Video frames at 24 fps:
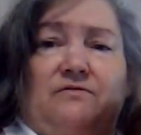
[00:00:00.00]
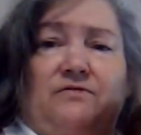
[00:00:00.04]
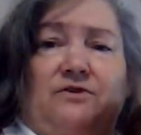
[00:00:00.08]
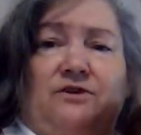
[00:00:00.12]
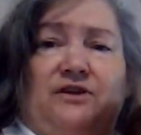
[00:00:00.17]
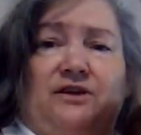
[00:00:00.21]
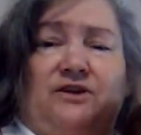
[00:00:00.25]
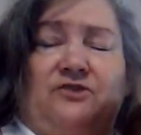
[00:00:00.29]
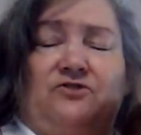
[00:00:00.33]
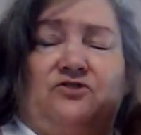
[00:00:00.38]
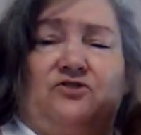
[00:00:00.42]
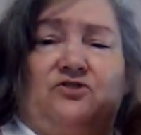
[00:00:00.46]

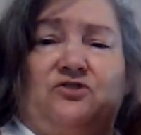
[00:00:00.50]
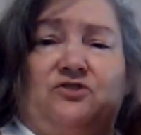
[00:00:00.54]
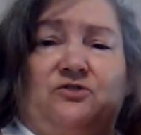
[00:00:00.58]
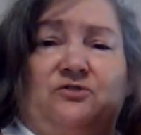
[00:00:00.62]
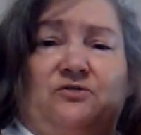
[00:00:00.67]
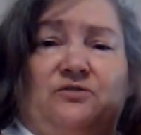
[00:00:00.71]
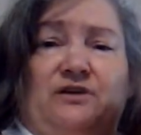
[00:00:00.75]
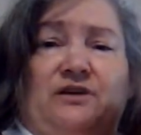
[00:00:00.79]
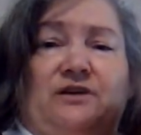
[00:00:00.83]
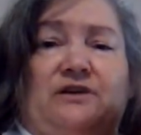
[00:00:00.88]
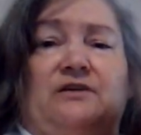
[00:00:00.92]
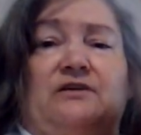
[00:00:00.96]
Forget
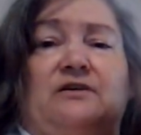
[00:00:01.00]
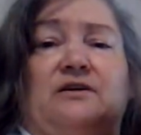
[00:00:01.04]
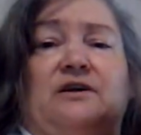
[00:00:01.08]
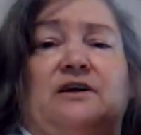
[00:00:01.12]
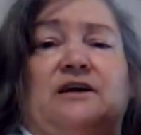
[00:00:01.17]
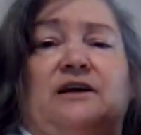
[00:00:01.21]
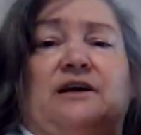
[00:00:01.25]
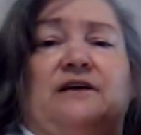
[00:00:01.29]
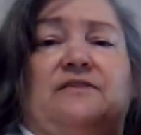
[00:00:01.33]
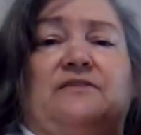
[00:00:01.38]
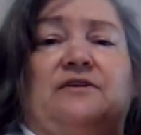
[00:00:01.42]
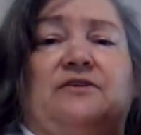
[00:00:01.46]
you then.
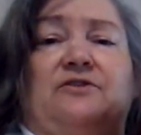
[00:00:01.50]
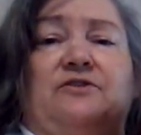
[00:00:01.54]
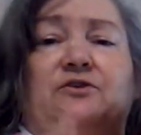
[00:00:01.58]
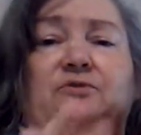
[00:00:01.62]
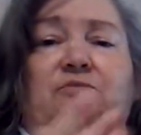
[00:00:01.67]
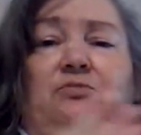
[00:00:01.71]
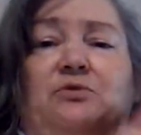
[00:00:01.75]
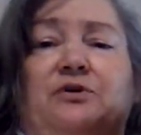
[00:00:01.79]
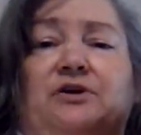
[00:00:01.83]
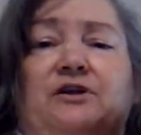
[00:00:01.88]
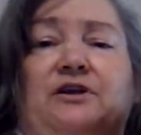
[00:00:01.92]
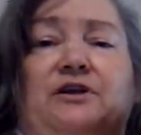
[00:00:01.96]
And then they're
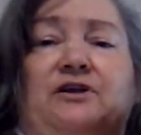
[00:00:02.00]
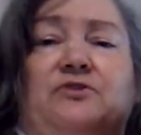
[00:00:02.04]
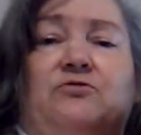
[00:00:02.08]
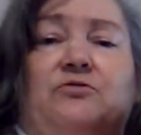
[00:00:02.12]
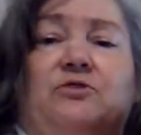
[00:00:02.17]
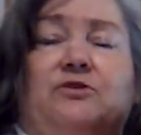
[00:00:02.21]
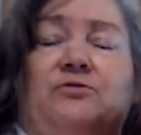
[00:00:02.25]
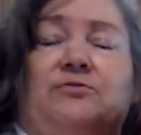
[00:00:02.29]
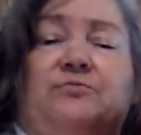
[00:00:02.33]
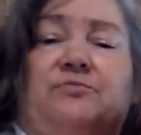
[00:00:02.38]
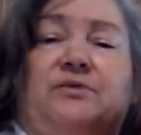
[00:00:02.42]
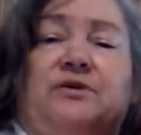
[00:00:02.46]
wanting
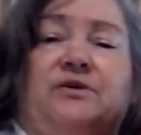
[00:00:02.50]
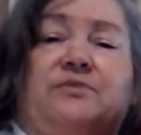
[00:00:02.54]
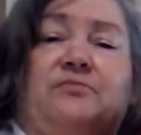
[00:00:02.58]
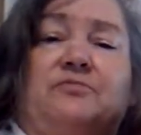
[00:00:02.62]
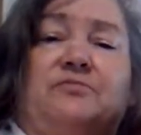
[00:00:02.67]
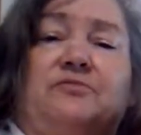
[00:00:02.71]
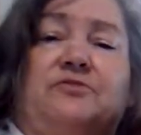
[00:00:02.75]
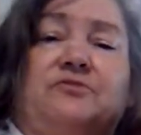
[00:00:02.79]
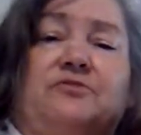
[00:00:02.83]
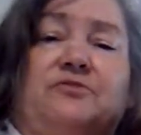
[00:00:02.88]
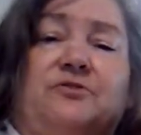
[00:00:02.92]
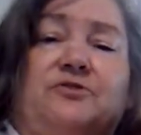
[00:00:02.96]

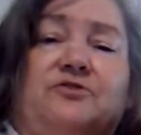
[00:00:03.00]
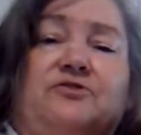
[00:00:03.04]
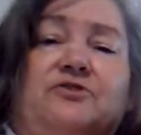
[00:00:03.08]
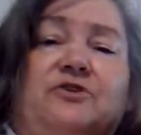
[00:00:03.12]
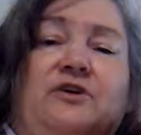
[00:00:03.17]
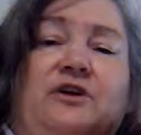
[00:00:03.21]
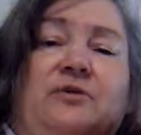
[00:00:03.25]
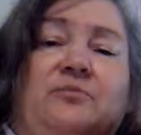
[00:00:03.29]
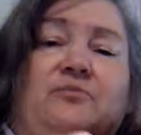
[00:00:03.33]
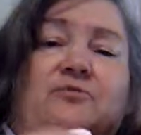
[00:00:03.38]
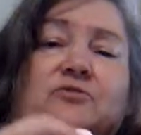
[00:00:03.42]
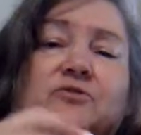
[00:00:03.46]

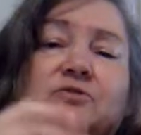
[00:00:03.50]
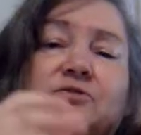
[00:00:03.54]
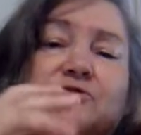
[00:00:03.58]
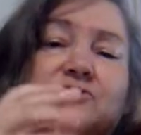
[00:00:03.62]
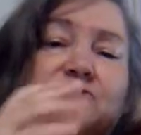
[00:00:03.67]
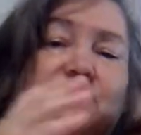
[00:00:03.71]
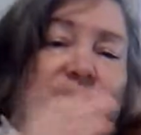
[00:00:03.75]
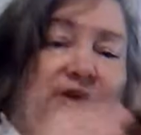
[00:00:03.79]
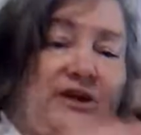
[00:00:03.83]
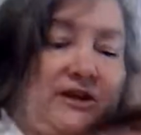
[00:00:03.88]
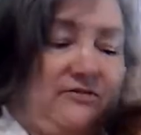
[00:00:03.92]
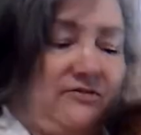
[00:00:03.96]
crochet. I'm
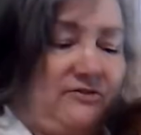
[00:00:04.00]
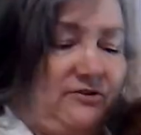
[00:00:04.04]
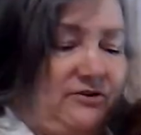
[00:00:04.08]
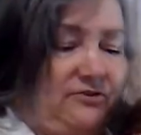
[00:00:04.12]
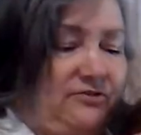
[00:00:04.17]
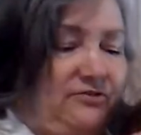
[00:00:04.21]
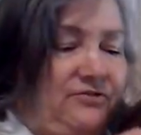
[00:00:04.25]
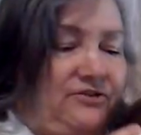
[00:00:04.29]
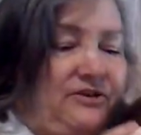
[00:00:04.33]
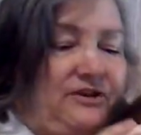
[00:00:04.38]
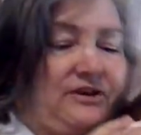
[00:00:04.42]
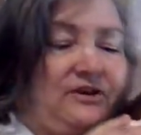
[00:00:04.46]
crocheting
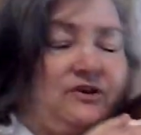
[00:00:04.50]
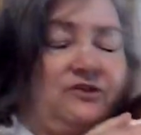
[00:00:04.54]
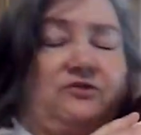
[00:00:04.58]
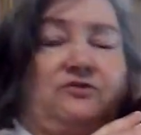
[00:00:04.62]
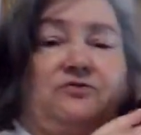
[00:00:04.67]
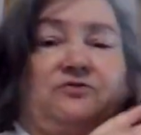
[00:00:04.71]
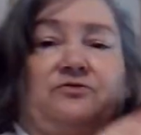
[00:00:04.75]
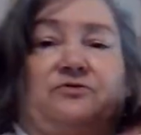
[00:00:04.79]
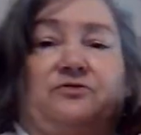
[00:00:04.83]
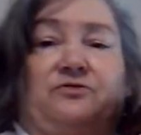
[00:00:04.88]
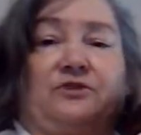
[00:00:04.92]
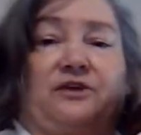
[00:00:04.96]
little things
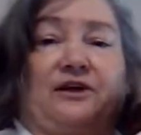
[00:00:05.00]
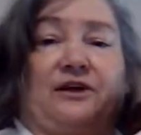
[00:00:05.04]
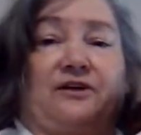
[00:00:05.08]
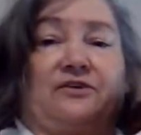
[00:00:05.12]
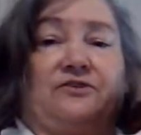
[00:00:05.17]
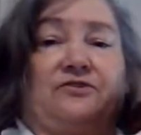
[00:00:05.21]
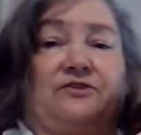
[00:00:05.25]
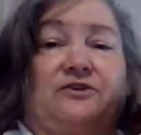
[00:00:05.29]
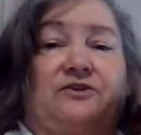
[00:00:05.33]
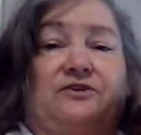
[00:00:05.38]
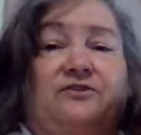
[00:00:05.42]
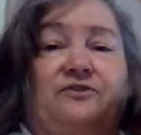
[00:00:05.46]
for
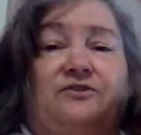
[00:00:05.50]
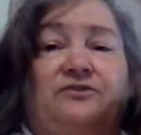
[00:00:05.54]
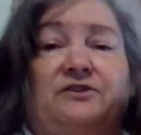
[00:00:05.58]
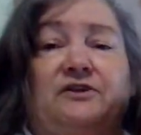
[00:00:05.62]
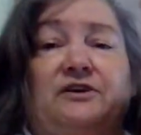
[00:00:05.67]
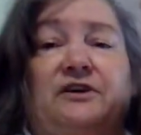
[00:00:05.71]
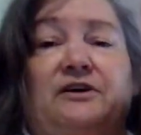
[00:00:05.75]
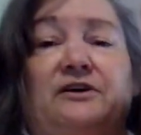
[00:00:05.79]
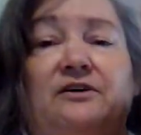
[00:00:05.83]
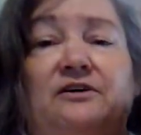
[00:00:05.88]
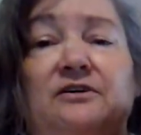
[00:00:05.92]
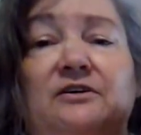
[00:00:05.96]
like
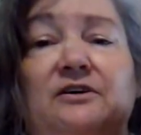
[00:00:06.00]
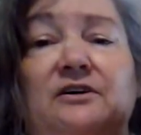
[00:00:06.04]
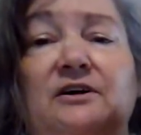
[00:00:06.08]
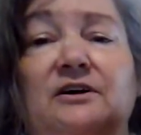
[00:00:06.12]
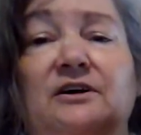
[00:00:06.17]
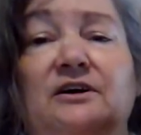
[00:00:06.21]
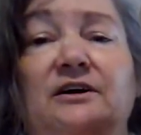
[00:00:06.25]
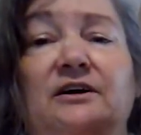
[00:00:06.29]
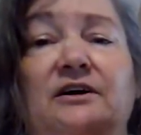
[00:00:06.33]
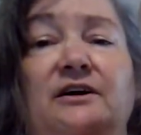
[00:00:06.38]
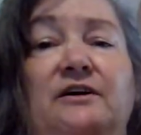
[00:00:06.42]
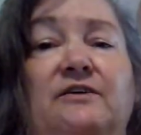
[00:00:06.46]
Cynthia,
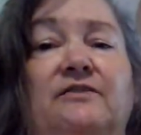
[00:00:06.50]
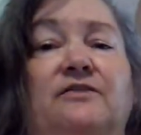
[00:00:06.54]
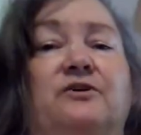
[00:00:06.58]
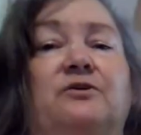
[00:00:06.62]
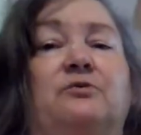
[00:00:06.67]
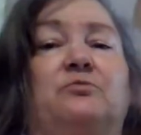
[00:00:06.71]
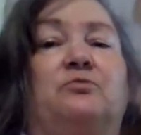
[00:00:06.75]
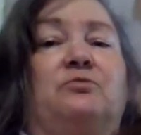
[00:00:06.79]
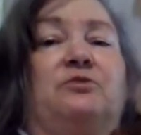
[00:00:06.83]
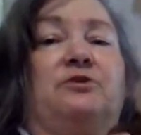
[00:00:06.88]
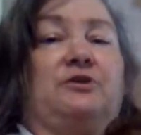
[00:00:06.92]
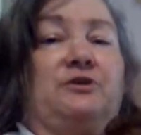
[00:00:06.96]
and
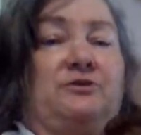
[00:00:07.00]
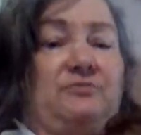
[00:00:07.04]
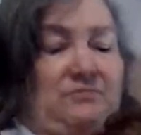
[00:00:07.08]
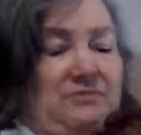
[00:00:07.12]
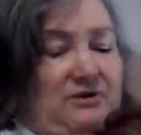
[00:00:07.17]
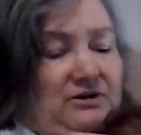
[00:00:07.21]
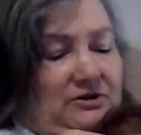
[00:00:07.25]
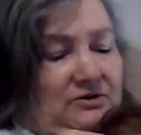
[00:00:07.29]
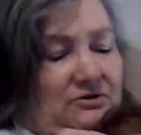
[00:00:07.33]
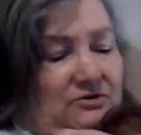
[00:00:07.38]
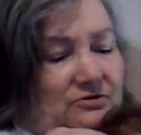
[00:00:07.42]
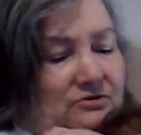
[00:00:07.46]
they're wanting
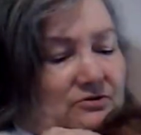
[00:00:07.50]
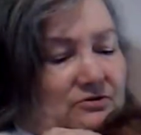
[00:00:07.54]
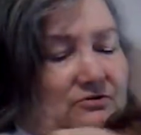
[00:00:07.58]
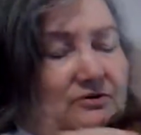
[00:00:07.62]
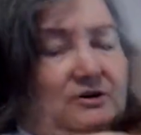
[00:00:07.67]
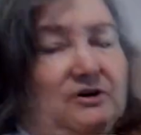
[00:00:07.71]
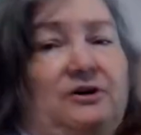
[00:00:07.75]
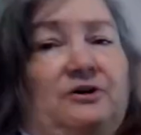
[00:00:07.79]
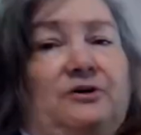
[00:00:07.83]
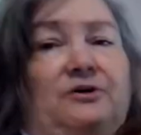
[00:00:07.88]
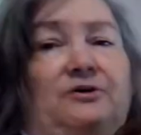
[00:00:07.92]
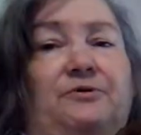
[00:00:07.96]
me
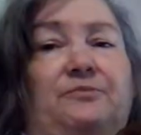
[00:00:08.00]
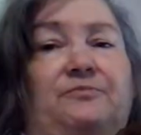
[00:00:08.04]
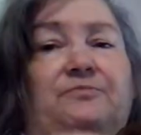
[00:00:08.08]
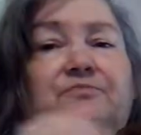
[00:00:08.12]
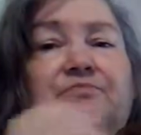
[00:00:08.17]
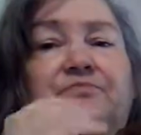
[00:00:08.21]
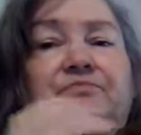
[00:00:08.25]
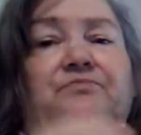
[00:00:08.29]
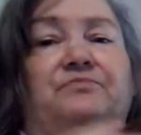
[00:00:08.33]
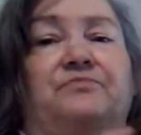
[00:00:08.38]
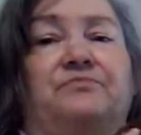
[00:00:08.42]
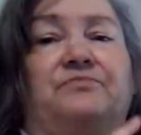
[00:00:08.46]
to
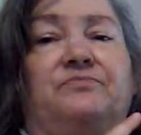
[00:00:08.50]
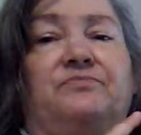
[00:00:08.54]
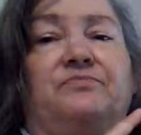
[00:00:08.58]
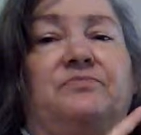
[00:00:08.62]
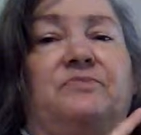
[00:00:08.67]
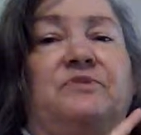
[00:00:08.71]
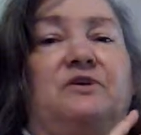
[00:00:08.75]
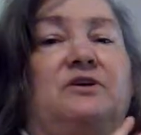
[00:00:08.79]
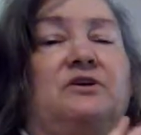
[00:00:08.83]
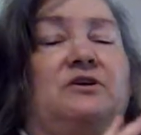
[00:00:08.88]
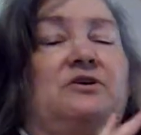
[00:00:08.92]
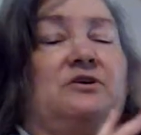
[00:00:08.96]

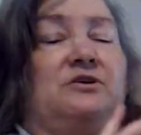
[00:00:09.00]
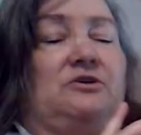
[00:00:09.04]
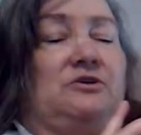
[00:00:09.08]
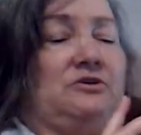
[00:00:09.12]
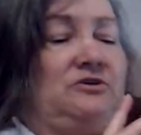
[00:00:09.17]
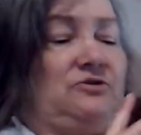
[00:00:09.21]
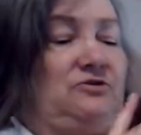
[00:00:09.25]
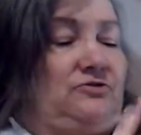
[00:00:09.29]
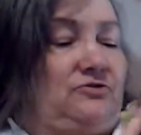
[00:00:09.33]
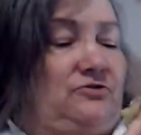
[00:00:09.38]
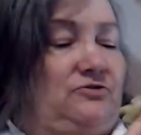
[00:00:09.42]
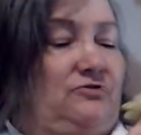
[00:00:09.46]

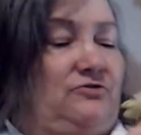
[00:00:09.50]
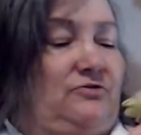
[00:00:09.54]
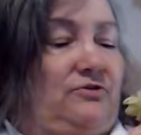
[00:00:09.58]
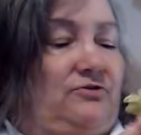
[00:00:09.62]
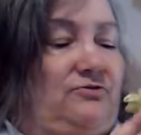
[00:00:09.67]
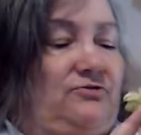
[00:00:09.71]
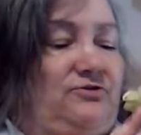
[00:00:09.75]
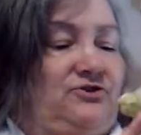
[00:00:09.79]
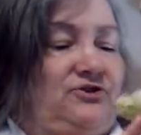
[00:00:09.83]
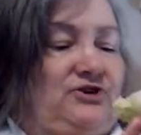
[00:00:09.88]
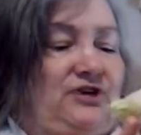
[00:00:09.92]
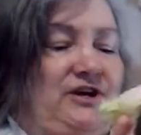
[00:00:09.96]

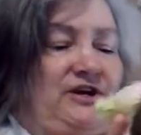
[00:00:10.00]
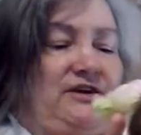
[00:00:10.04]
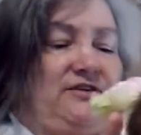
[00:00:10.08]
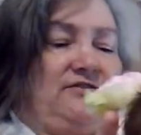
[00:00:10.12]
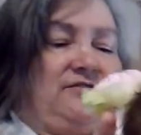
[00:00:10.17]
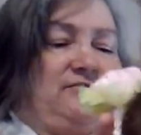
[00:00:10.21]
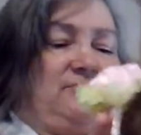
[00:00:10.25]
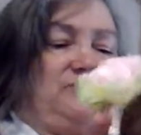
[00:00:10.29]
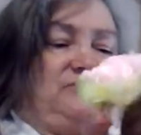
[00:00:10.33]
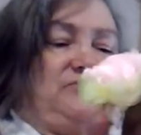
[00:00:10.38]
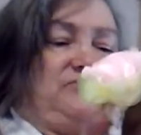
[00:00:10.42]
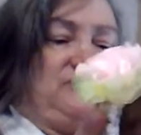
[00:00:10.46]
crochet
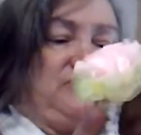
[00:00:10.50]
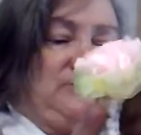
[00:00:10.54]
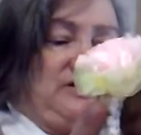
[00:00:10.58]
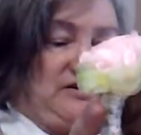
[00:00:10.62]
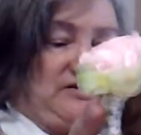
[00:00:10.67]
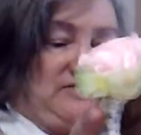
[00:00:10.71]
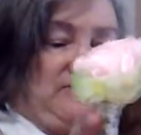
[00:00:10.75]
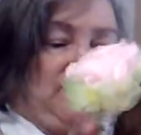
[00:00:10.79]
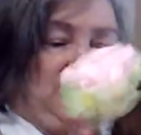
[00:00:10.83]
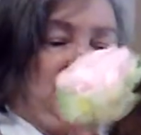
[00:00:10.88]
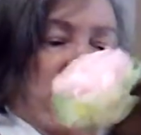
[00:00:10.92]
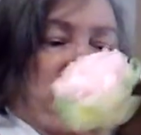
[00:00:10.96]
them
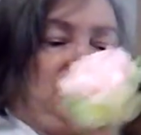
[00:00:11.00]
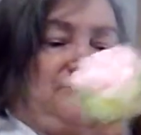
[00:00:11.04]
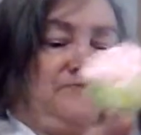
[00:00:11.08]
stuff.